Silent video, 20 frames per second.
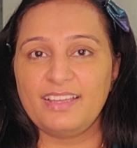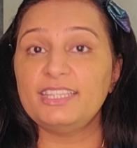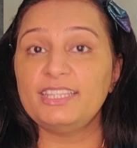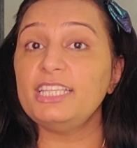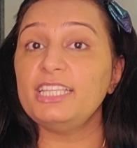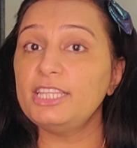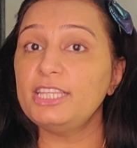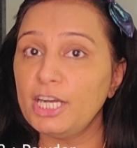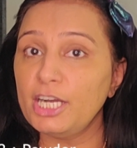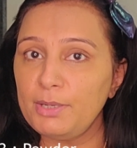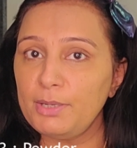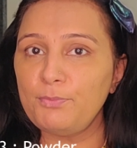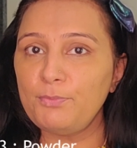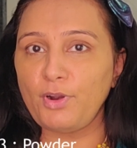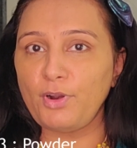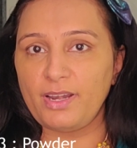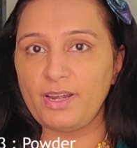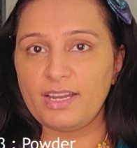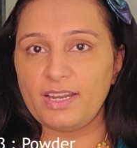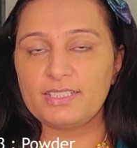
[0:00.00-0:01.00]
The third
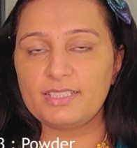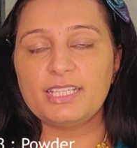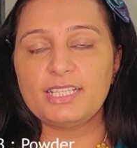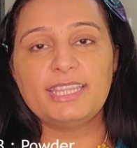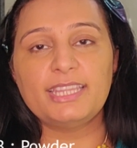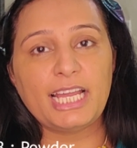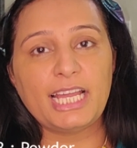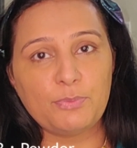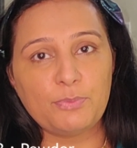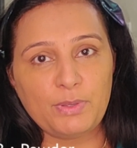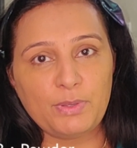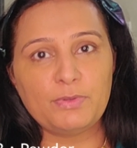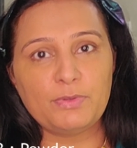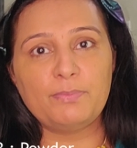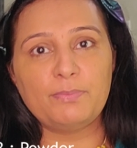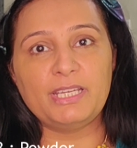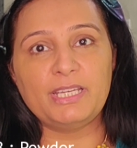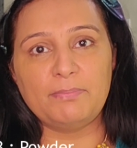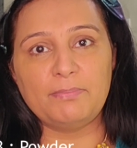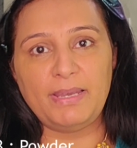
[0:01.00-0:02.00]
product that we
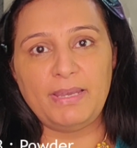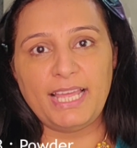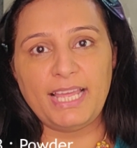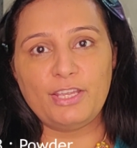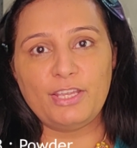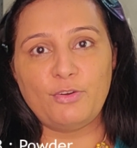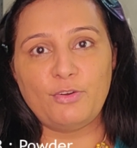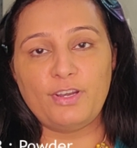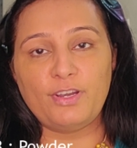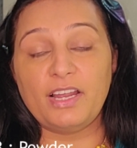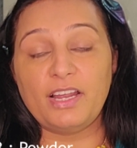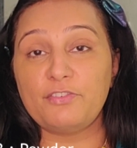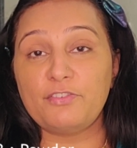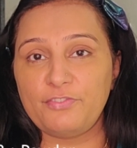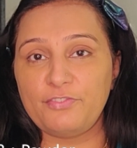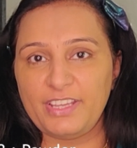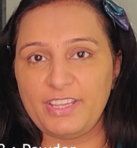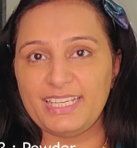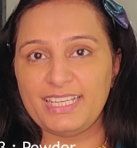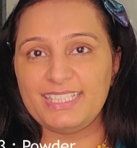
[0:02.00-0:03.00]
would be applying on our
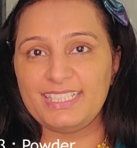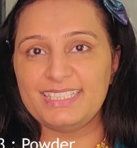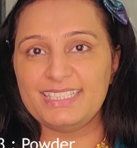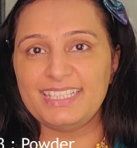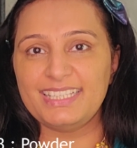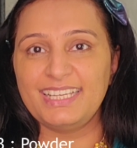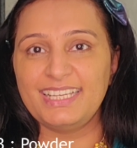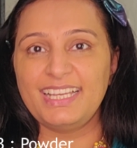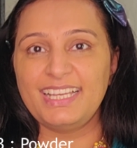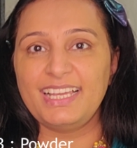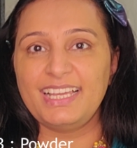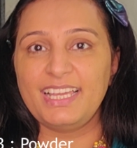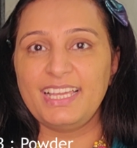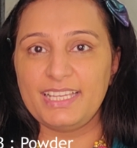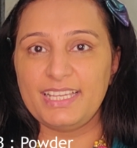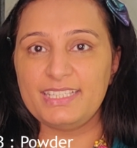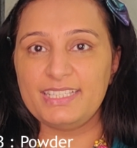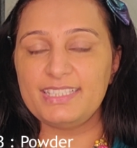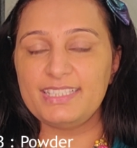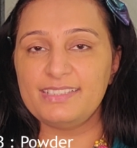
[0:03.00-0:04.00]
face
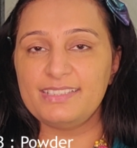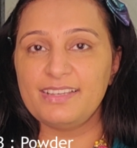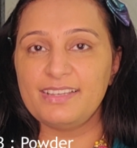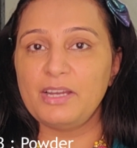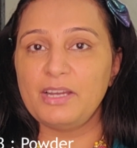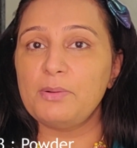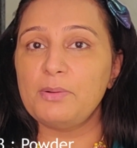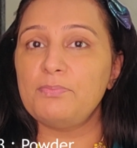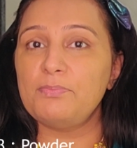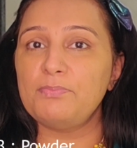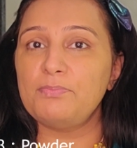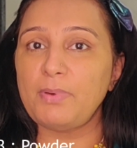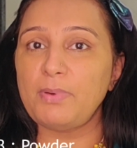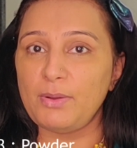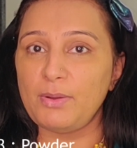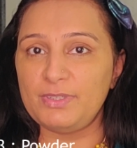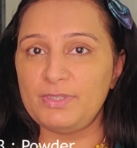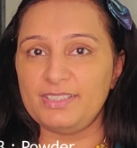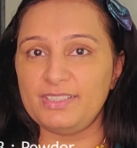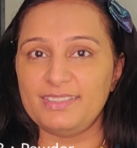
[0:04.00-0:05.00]
is a
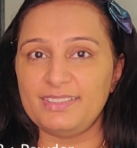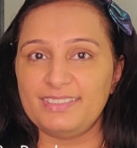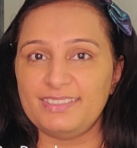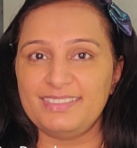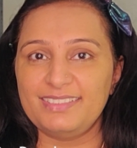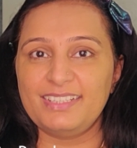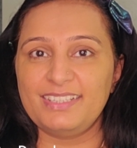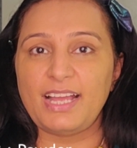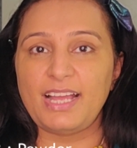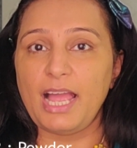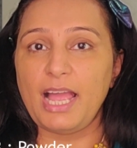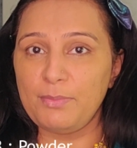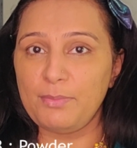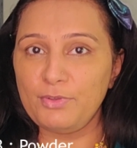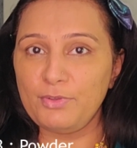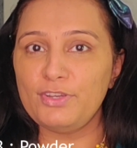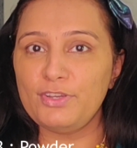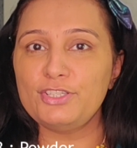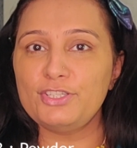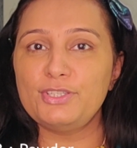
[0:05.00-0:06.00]
powder. I am
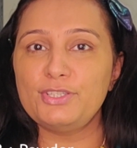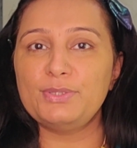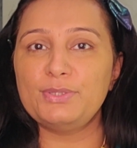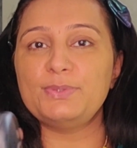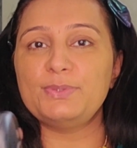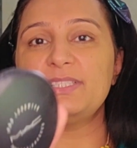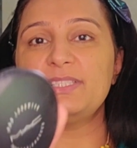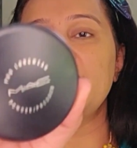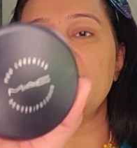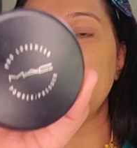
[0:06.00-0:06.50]
going to use